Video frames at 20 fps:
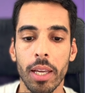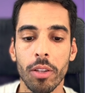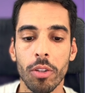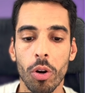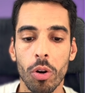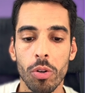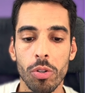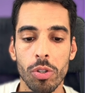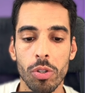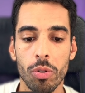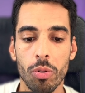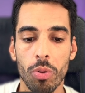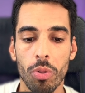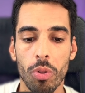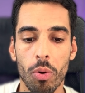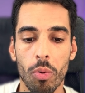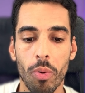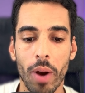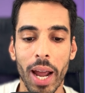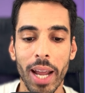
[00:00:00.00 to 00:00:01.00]
it goes
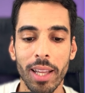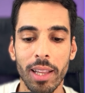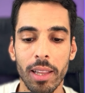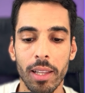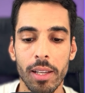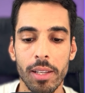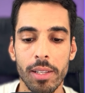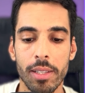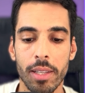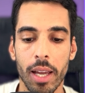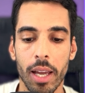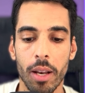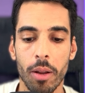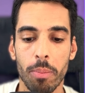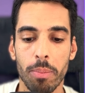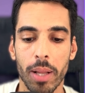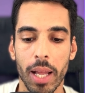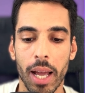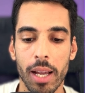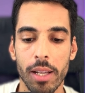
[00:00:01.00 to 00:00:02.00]
to the right list
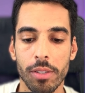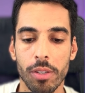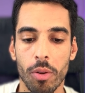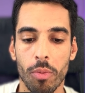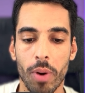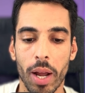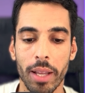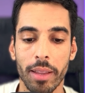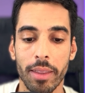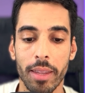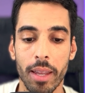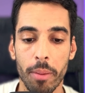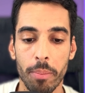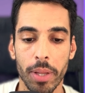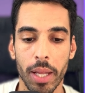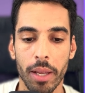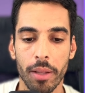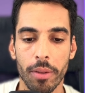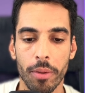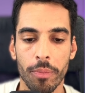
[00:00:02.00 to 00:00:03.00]
and applies the right
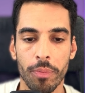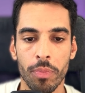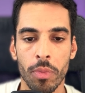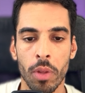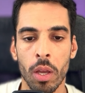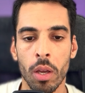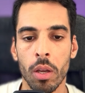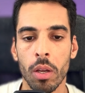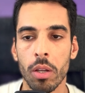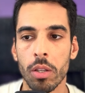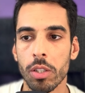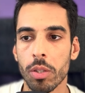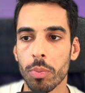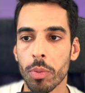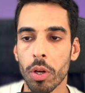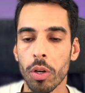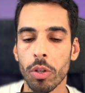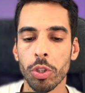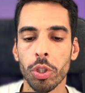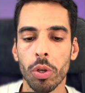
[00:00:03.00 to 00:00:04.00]
template. So
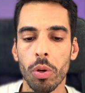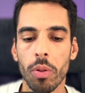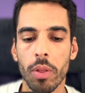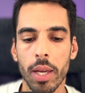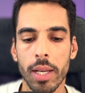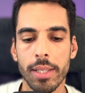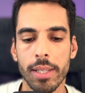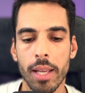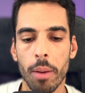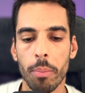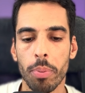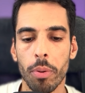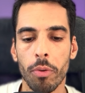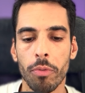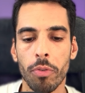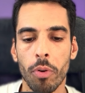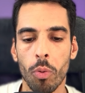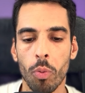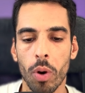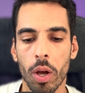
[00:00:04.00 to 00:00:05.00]
I'm going to show you the
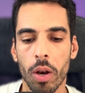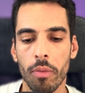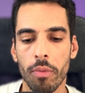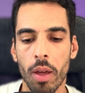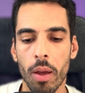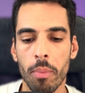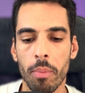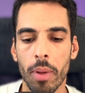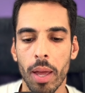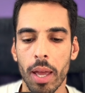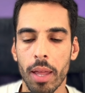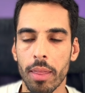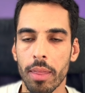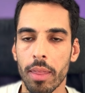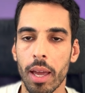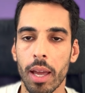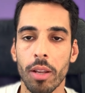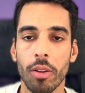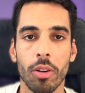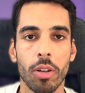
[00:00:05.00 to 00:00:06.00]
example for one of them, and
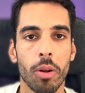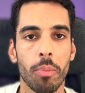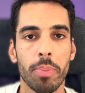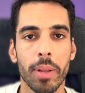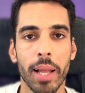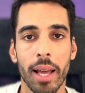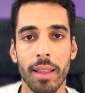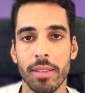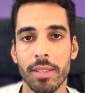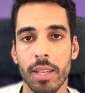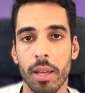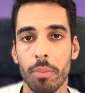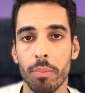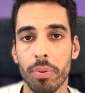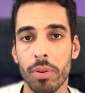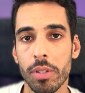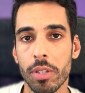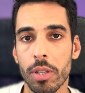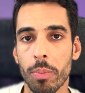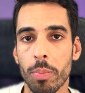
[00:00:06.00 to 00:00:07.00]
then you can apply the
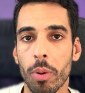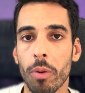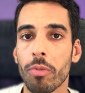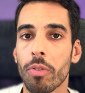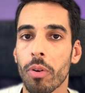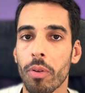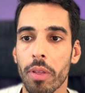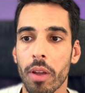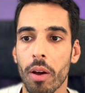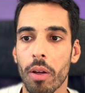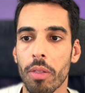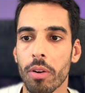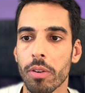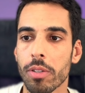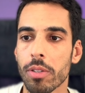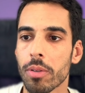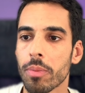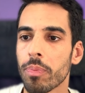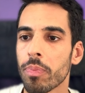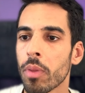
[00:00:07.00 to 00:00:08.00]
same principle for the
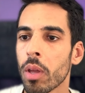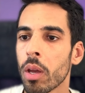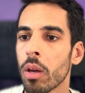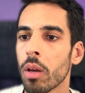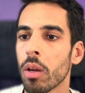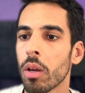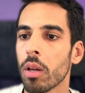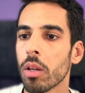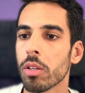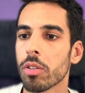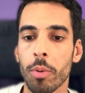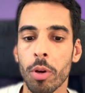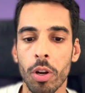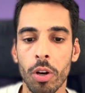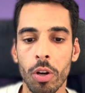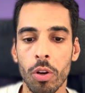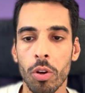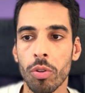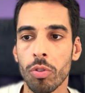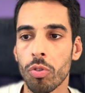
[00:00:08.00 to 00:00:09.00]
others. I'm
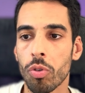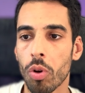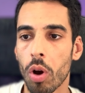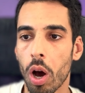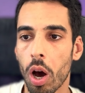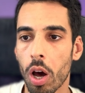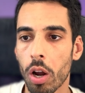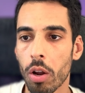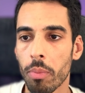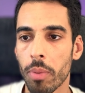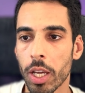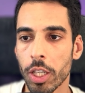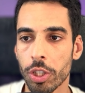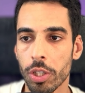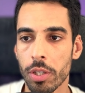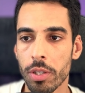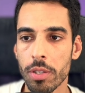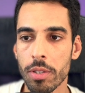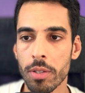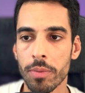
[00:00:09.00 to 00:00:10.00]
going to go into
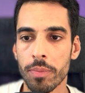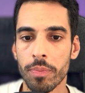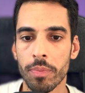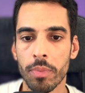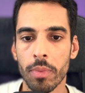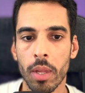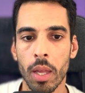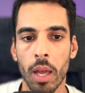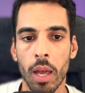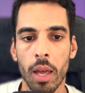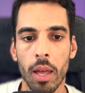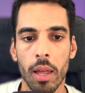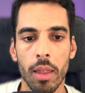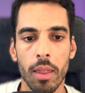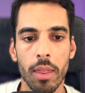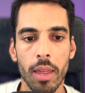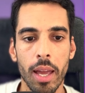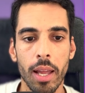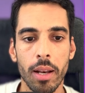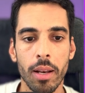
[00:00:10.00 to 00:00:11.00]
automations,
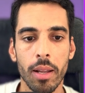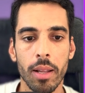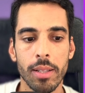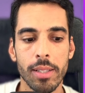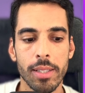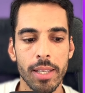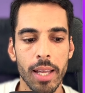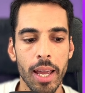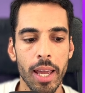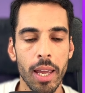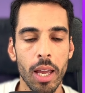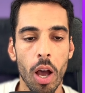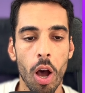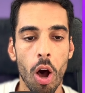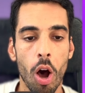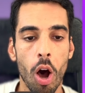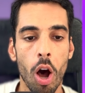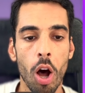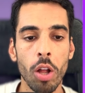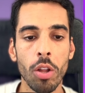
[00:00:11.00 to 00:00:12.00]
then say
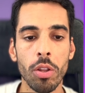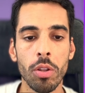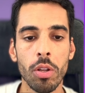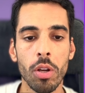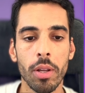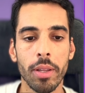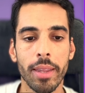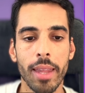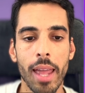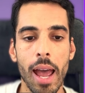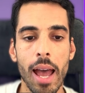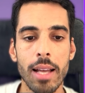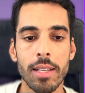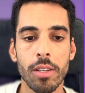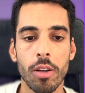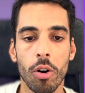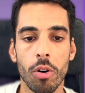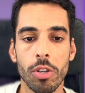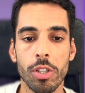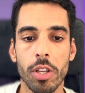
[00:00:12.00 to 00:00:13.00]
on
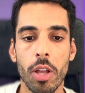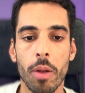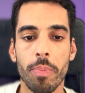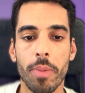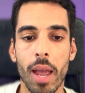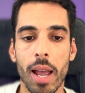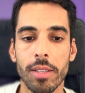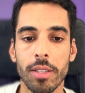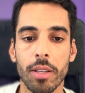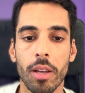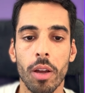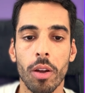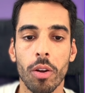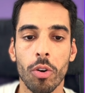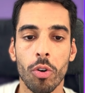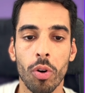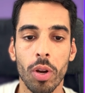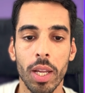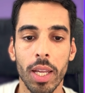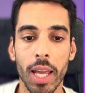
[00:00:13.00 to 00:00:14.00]
task or
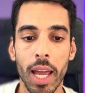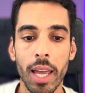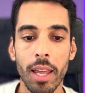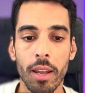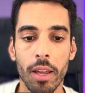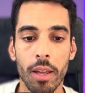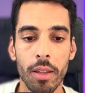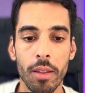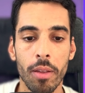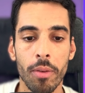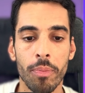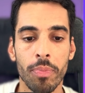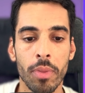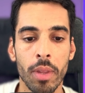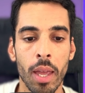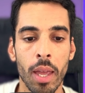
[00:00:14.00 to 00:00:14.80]
subtask created,